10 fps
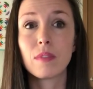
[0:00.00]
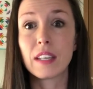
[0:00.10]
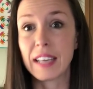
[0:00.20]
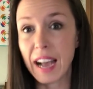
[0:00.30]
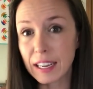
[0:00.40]

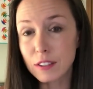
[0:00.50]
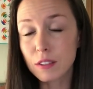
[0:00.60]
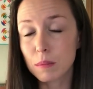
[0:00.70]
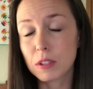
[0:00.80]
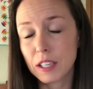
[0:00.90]
the
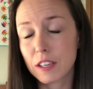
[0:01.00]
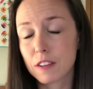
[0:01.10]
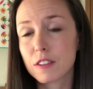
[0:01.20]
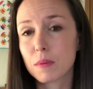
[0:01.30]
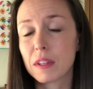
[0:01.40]
castle in
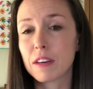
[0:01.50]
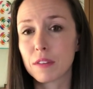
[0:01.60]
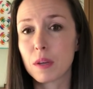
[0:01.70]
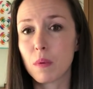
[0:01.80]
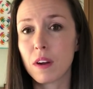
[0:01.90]
particular is the one that I
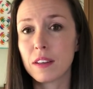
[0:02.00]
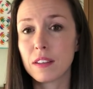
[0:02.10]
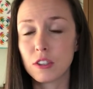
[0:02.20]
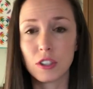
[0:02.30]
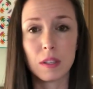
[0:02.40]
really
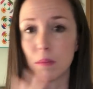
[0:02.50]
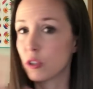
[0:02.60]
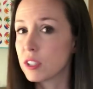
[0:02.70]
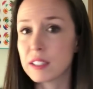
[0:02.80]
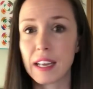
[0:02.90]
want, the, just the
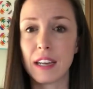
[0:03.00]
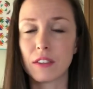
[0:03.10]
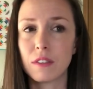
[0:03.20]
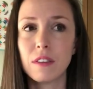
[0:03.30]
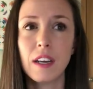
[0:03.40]
just the
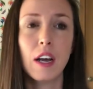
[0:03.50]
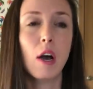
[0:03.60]
castle.